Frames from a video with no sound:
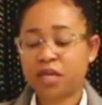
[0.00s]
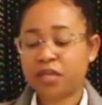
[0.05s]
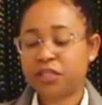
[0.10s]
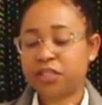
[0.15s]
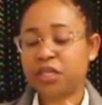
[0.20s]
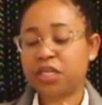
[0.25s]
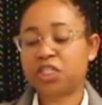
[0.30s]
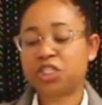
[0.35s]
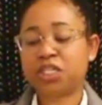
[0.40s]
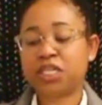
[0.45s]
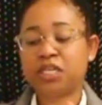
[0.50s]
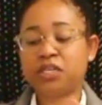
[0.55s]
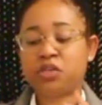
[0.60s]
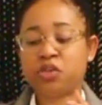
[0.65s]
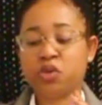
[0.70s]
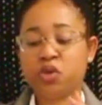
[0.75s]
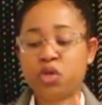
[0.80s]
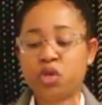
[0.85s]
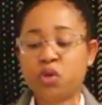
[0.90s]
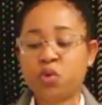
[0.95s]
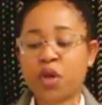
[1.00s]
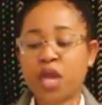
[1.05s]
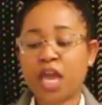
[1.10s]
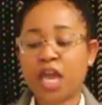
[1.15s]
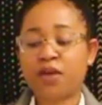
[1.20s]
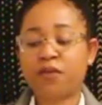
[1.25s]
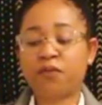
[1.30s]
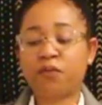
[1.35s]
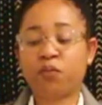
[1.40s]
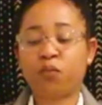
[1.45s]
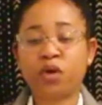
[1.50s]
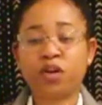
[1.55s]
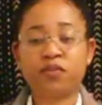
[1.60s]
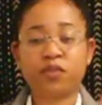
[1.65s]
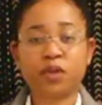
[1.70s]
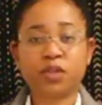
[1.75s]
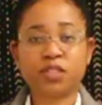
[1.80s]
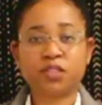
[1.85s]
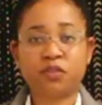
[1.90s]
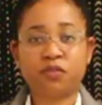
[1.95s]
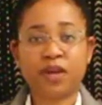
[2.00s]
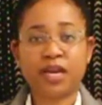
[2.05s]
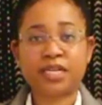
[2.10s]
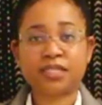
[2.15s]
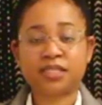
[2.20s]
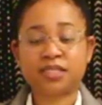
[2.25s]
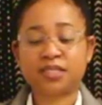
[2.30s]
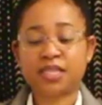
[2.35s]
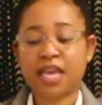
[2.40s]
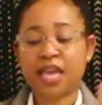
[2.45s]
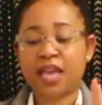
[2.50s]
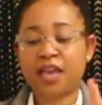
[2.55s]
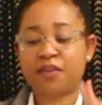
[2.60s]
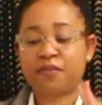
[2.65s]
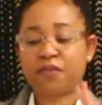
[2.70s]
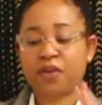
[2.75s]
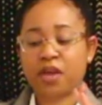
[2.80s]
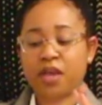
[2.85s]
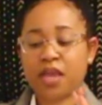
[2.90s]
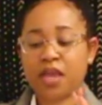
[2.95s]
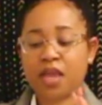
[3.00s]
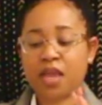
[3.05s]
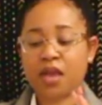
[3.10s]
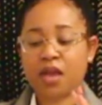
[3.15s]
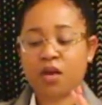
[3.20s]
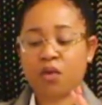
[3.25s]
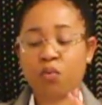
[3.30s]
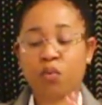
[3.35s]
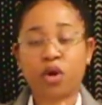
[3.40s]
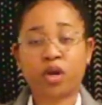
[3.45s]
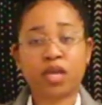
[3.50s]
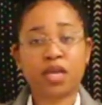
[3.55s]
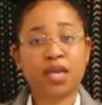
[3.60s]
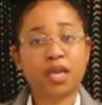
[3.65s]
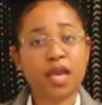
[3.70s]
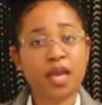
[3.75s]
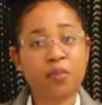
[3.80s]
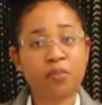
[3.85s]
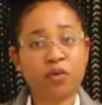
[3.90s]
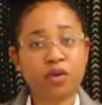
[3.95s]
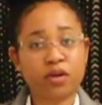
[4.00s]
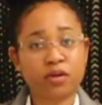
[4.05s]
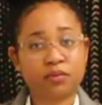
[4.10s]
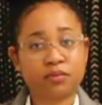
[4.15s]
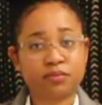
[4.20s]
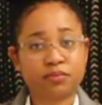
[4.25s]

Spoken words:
Do you have one of those devices have a working camera,